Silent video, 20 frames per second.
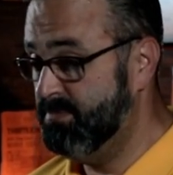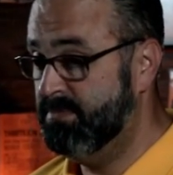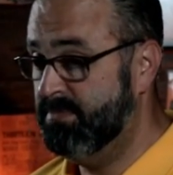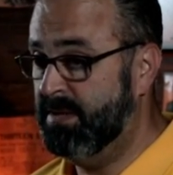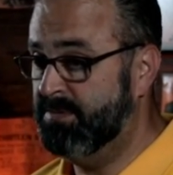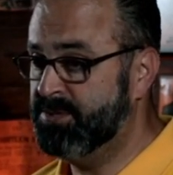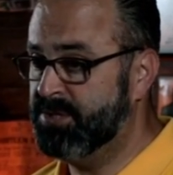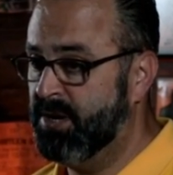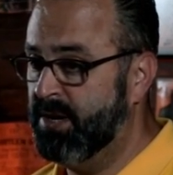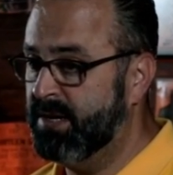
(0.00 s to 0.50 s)

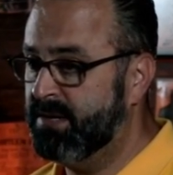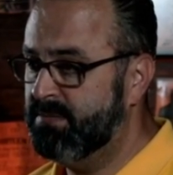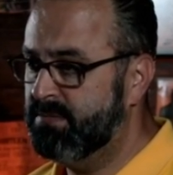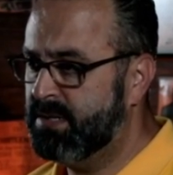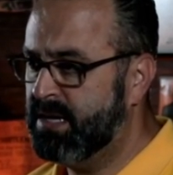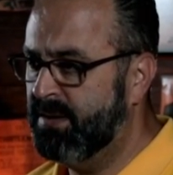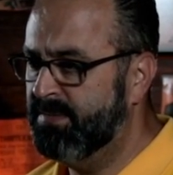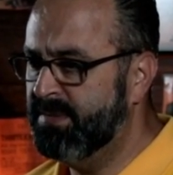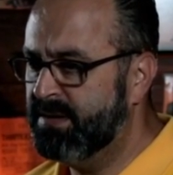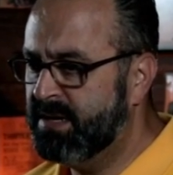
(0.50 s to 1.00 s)
I'm sorry,
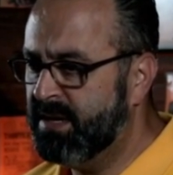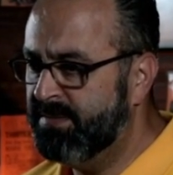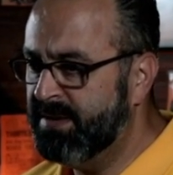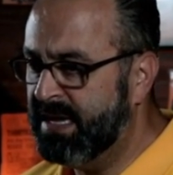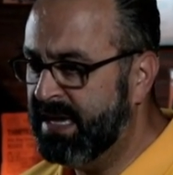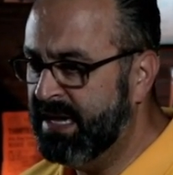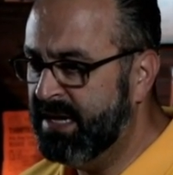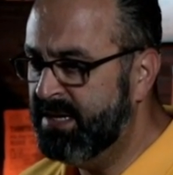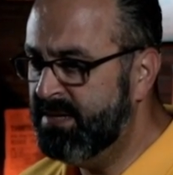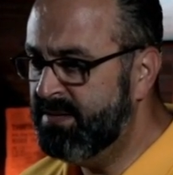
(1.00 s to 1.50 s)
come
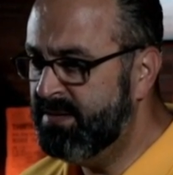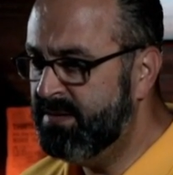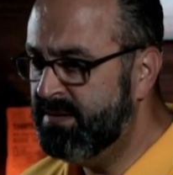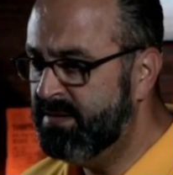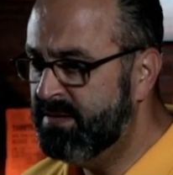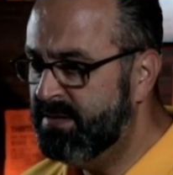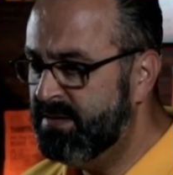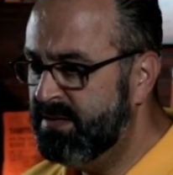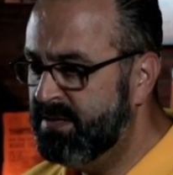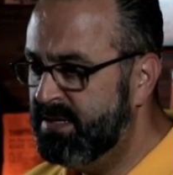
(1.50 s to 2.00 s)
again?
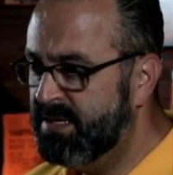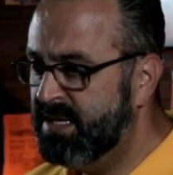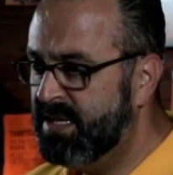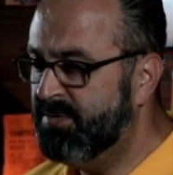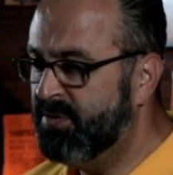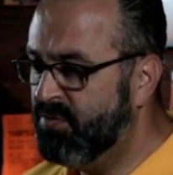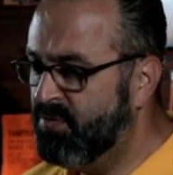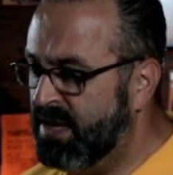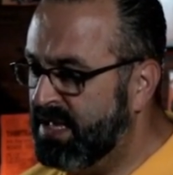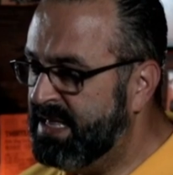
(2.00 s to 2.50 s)
Let
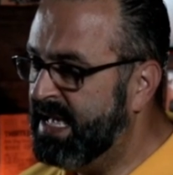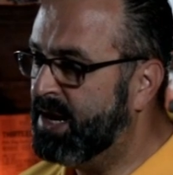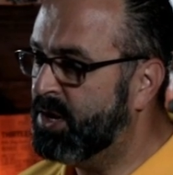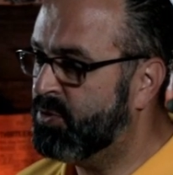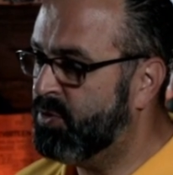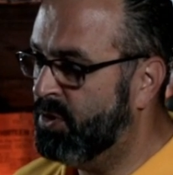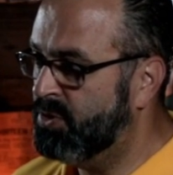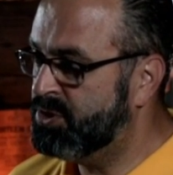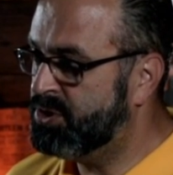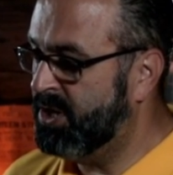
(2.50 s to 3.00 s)
me read that
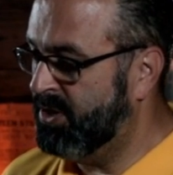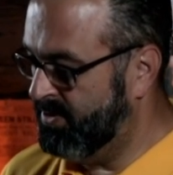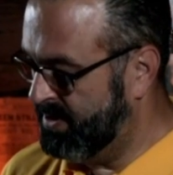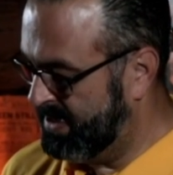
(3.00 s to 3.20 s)
quote to you